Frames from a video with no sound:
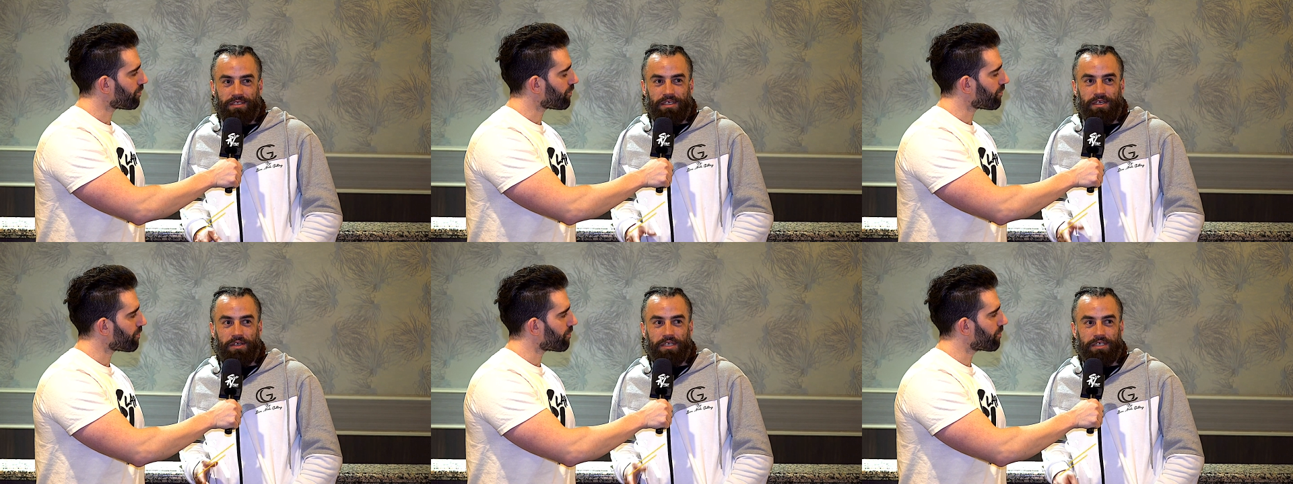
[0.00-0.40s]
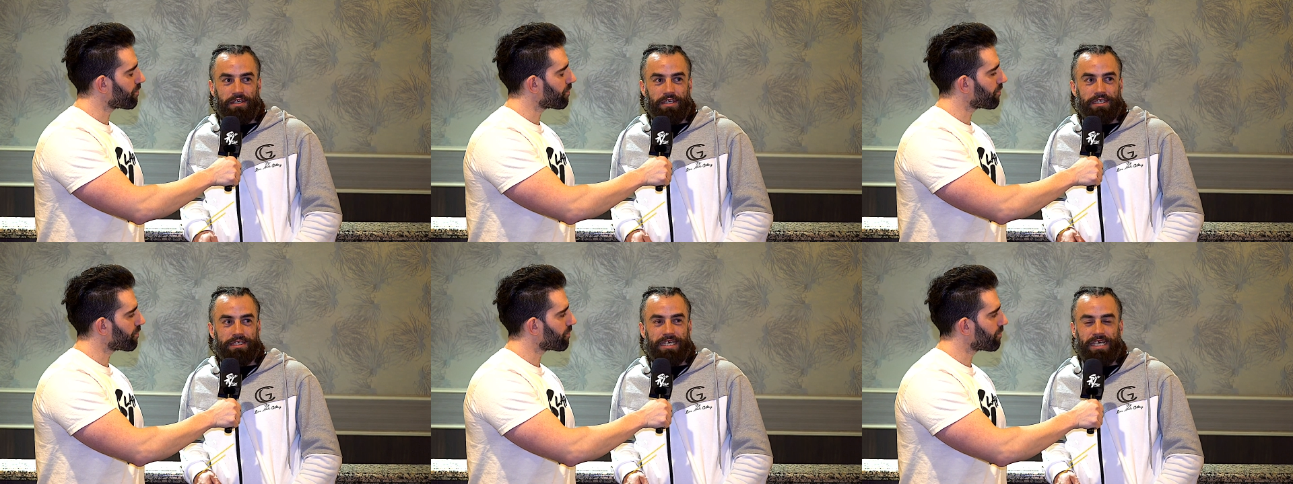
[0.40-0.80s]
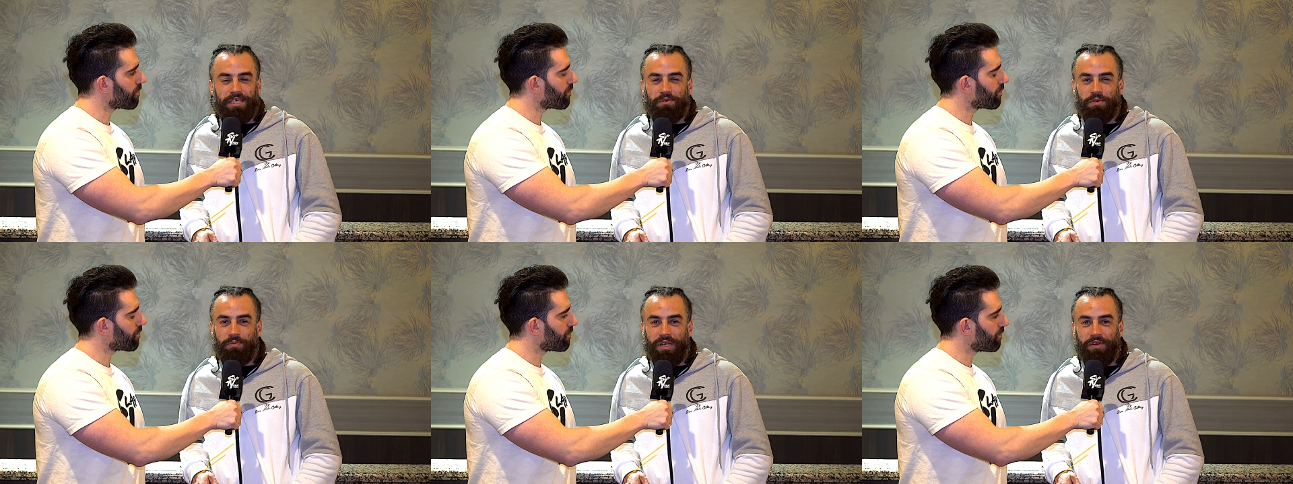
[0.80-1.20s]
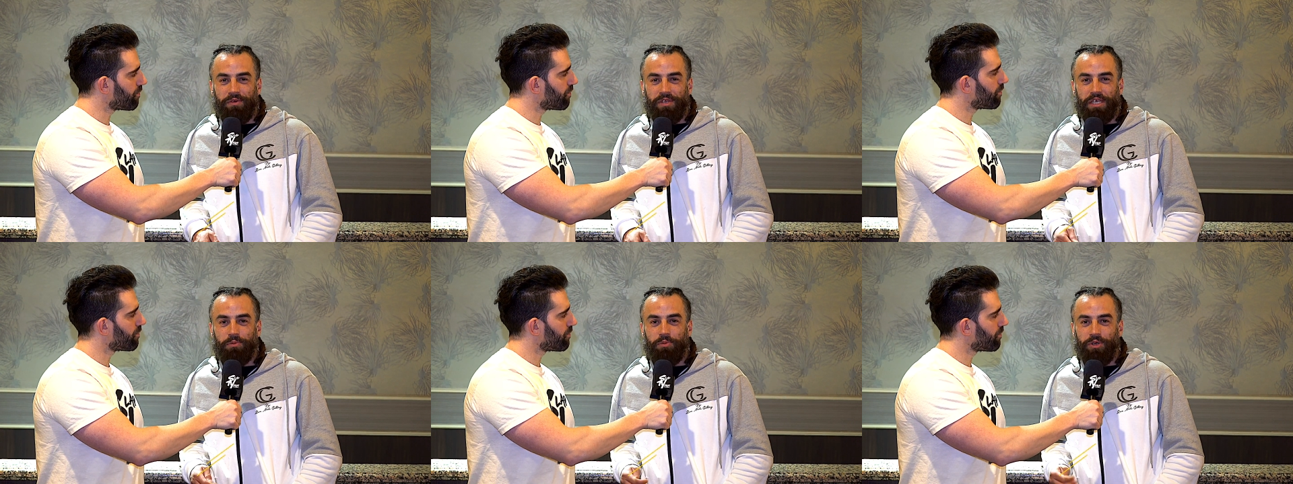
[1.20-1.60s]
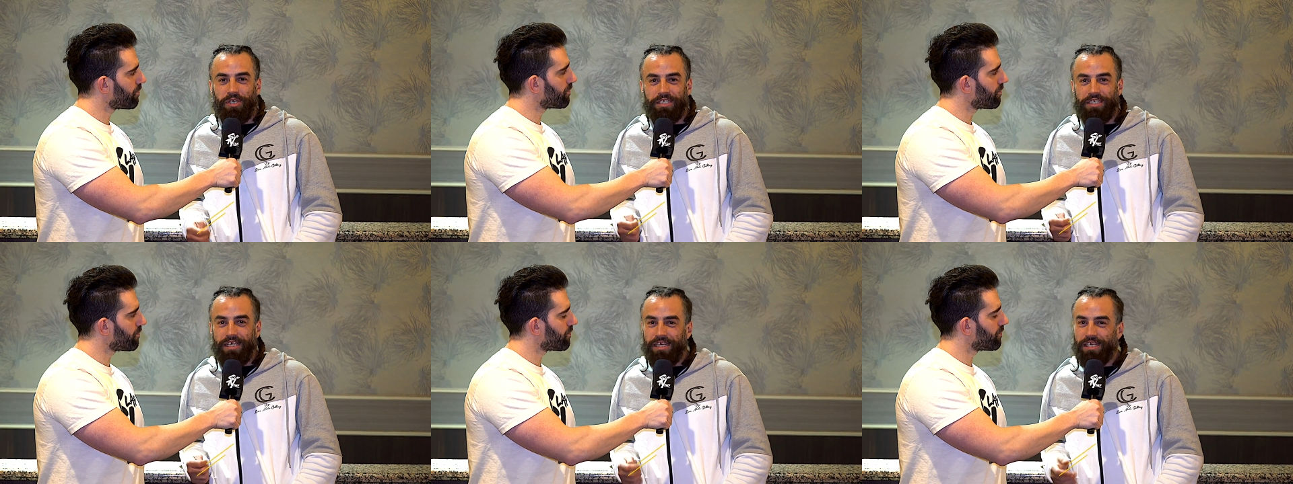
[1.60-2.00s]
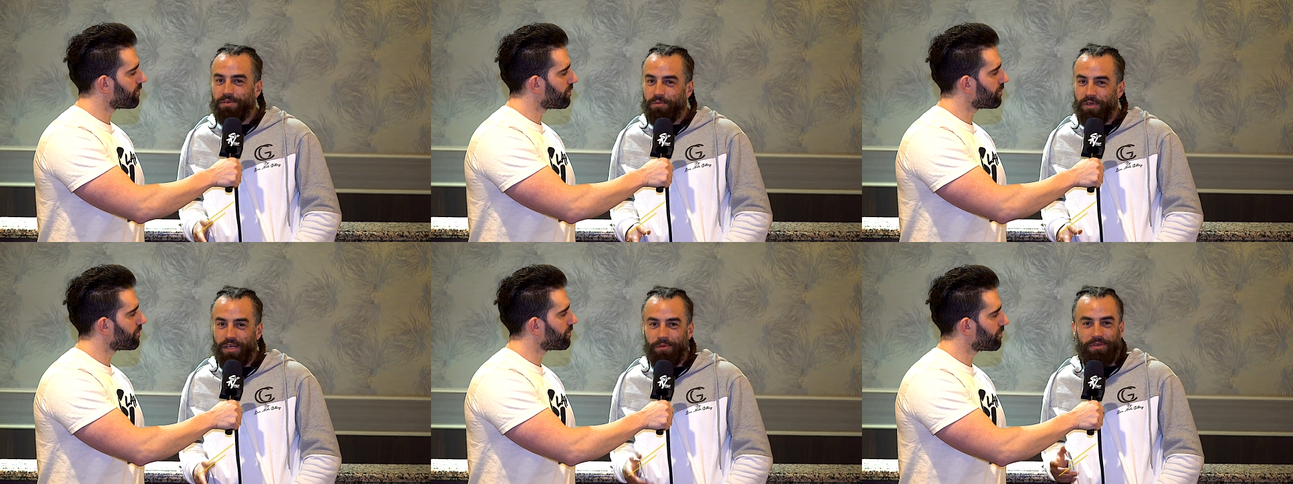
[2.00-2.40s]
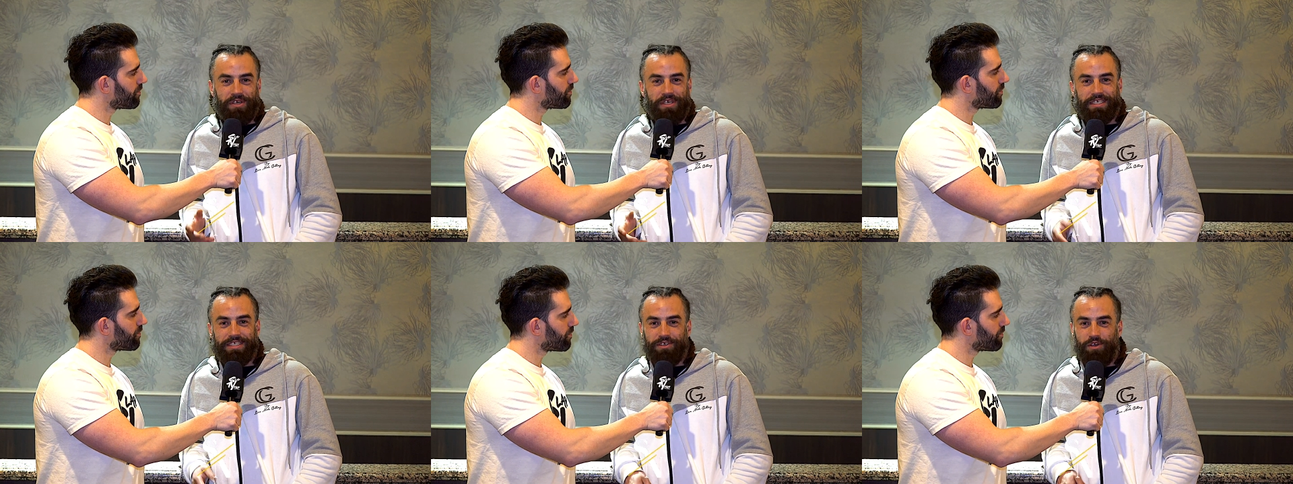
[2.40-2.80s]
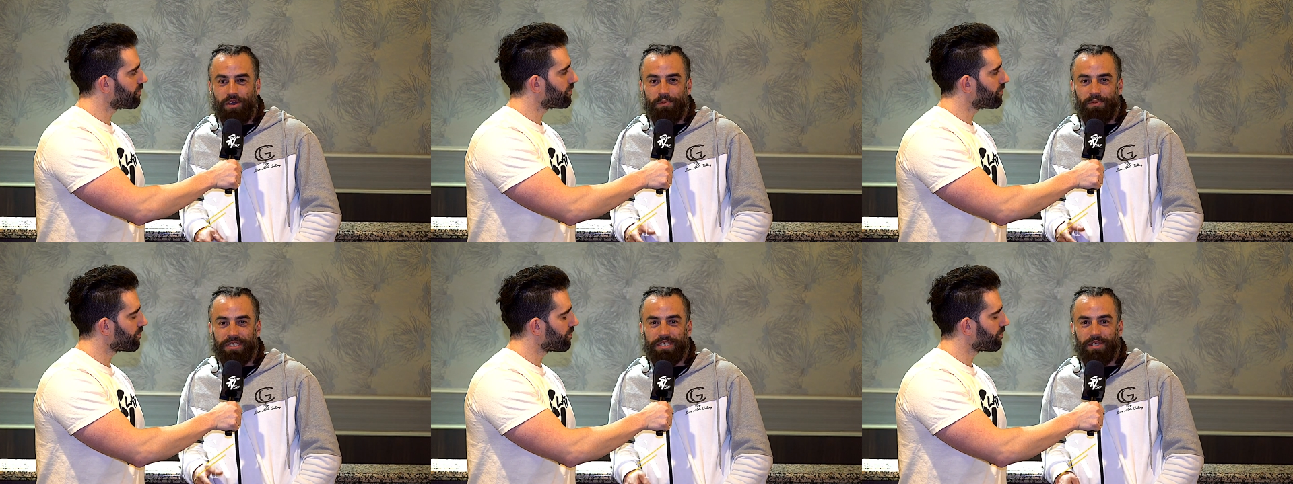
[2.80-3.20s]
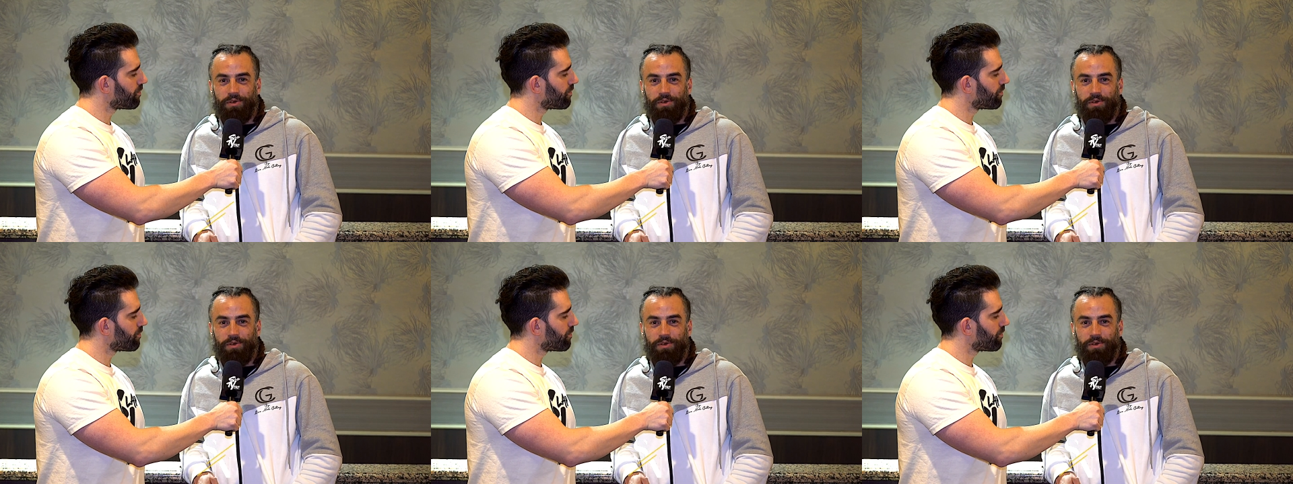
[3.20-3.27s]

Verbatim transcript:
Speaker 1: you took a chance with me. I really appreciate it, but I'm here to show up and